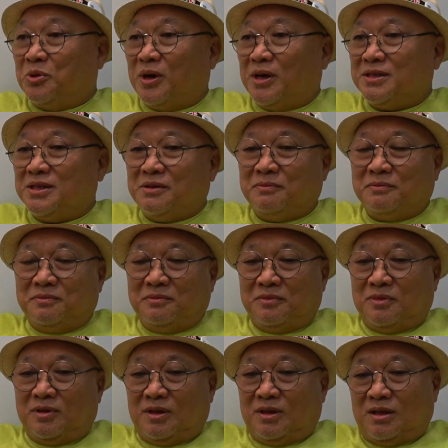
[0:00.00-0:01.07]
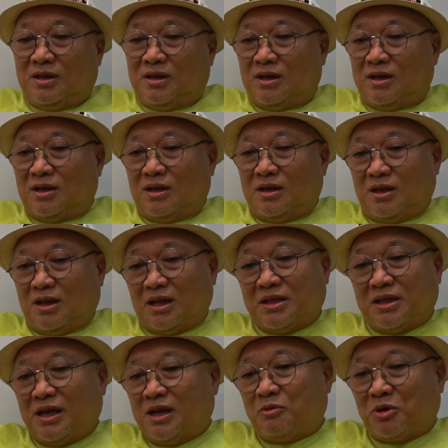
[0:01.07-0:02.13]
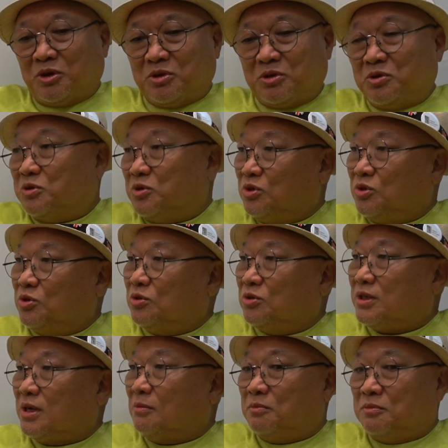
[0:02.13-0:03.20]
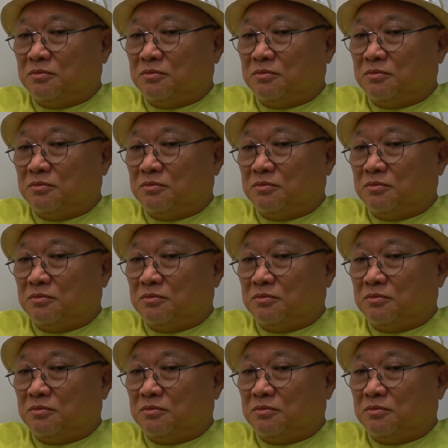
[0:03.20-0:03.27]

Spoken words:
I said, I think I want to do some